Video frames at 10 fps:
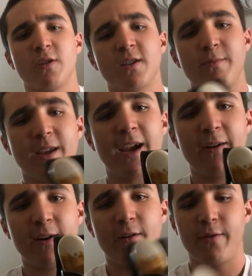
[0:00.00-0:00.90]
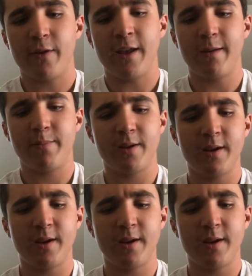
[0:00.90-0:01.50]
or something carrying on their hip.